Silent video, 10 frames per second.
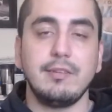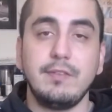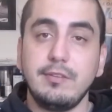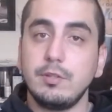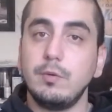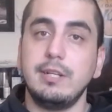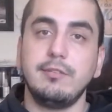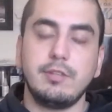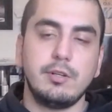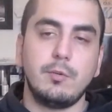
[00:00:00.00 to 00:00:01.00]
If he's doing
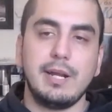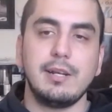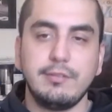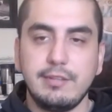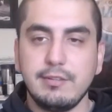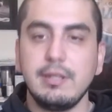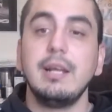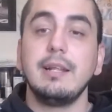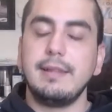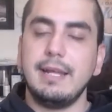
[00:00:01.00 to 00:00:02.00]
this during the regular season,
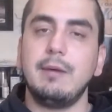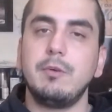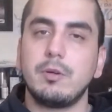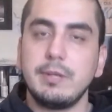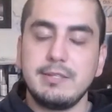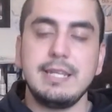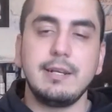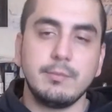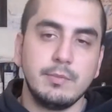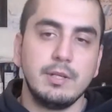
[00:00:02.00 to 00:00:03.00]
then I will critique
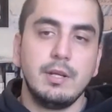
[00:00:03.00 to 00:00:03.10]
him.